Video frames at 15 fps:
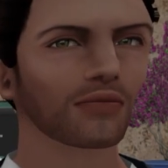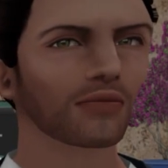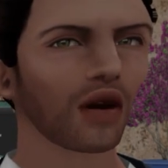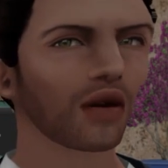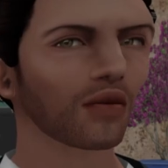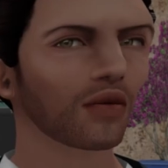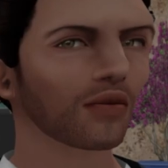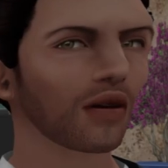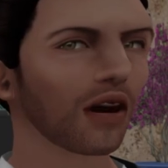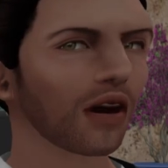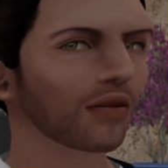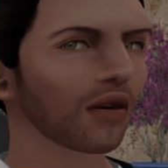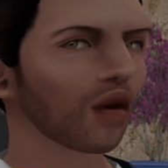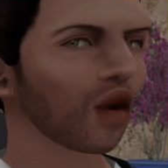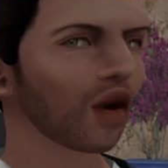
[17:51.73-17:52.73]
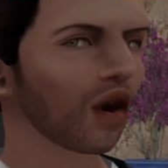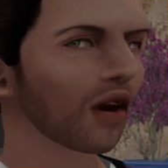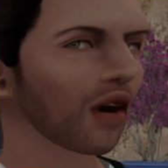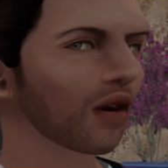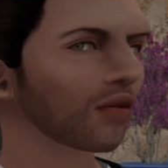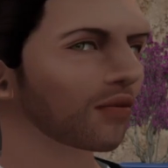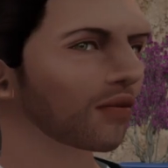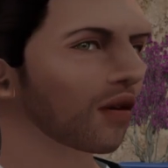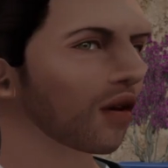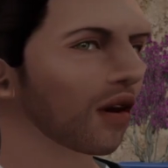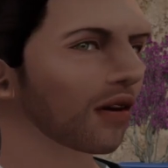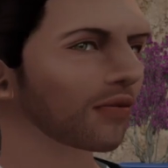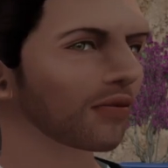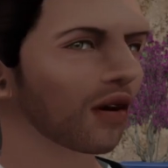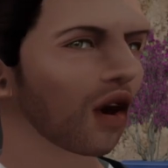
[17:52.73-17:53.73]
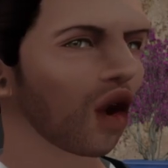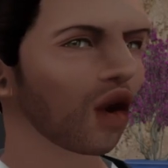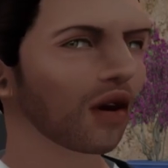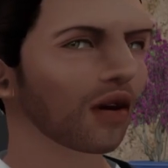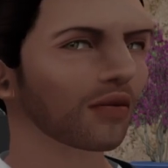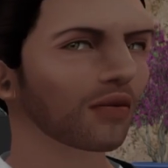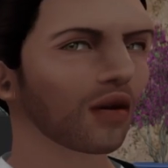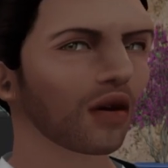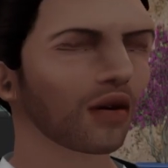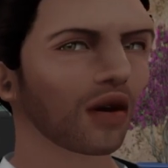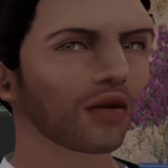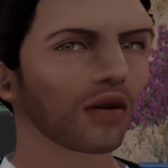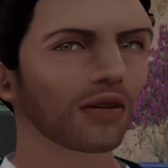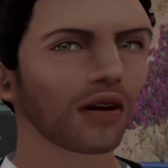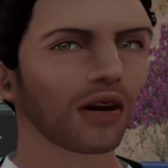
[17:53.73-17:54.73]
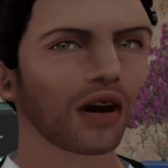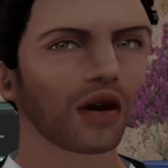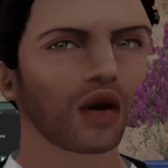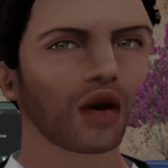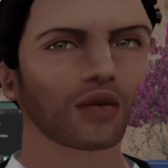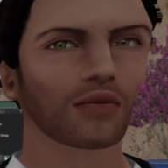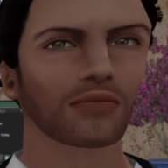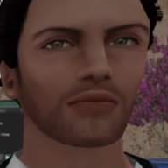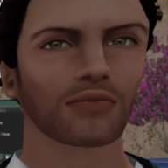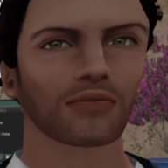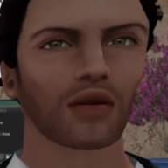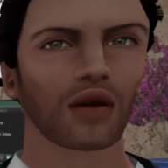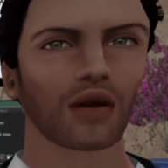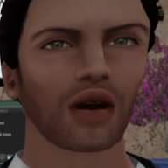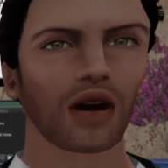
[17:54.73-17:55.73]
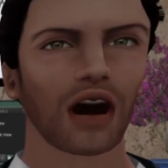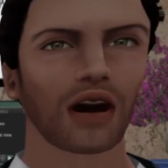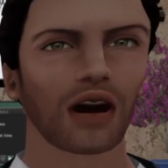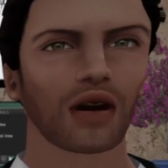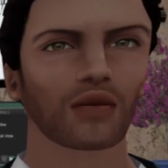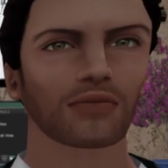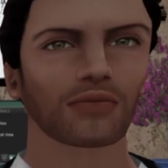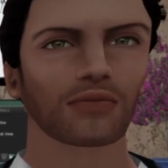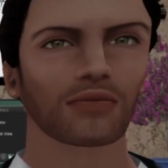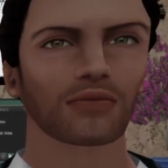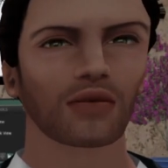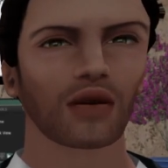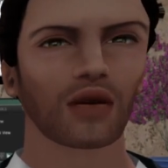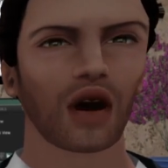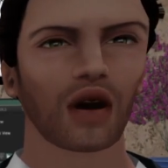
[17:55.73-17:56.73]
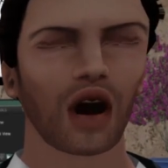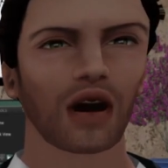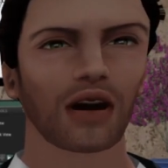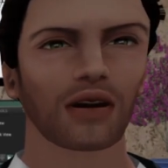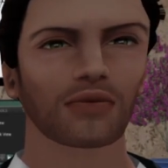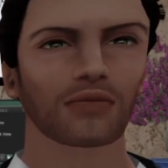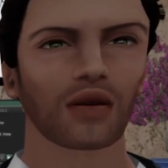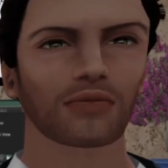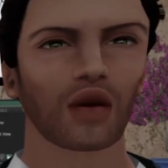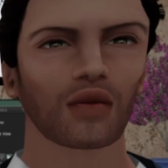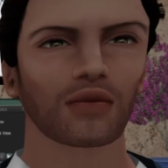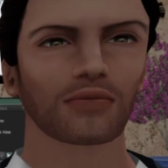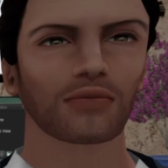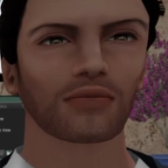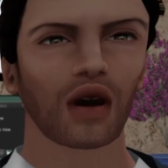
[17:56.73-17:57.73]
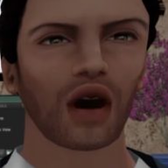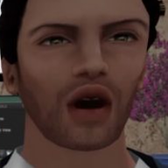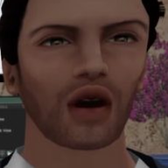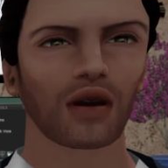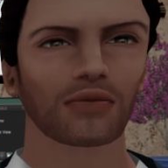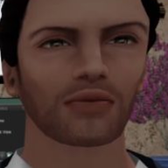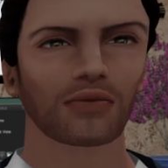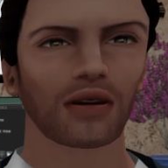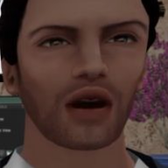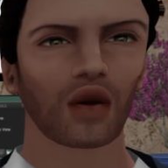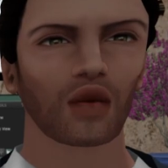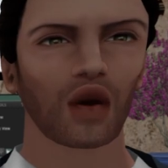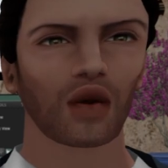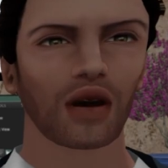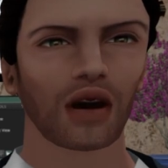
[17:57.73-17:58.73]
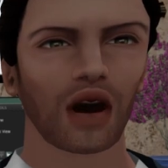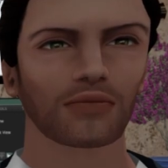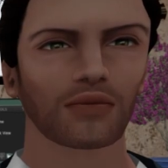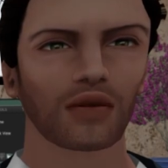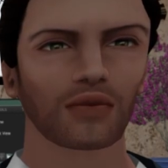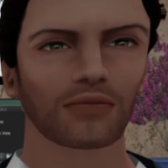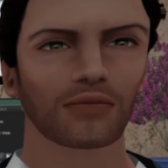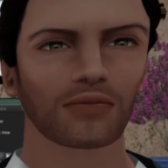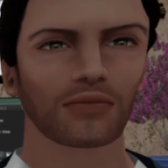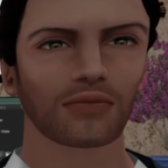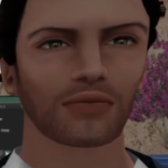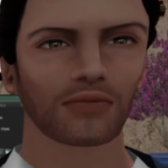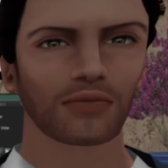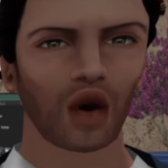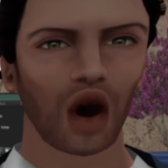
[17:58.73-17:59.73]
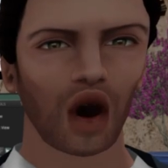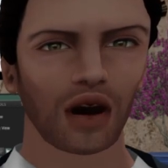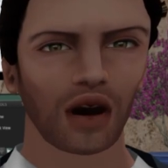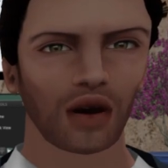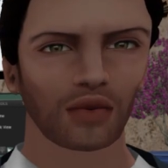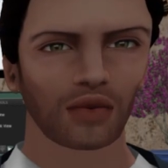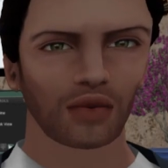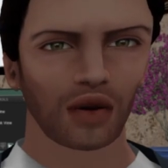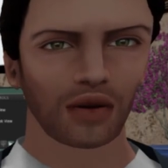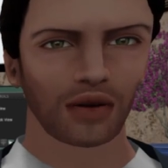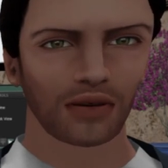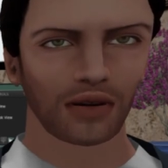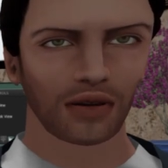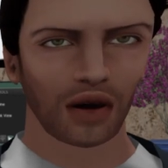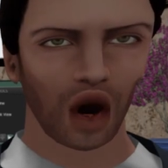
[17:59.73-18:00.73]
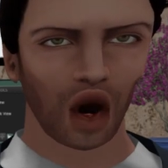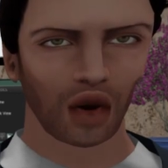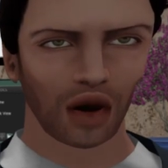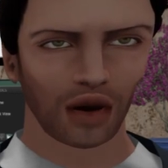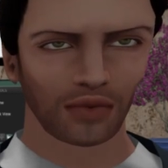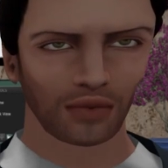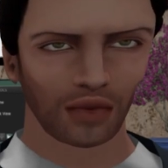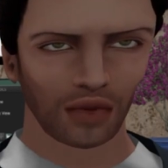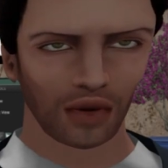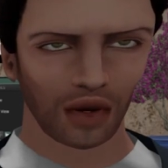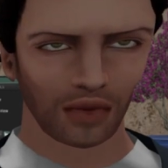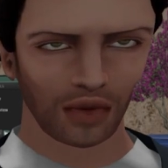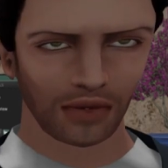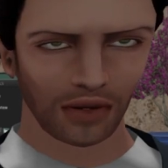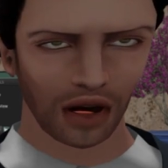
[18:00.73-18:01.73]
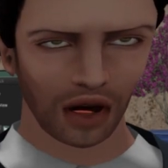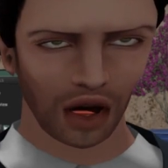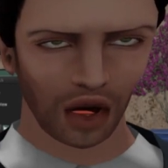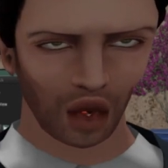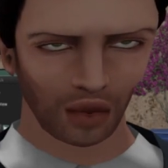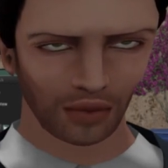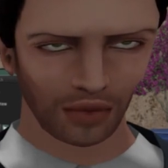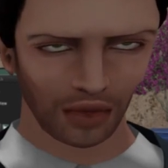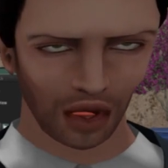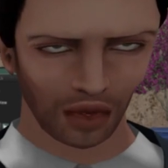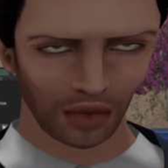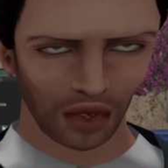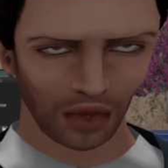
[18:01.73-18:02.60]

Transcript: people's relatives because they couldn't say bye to their mother, a son, cousin. And I was there, and they call me so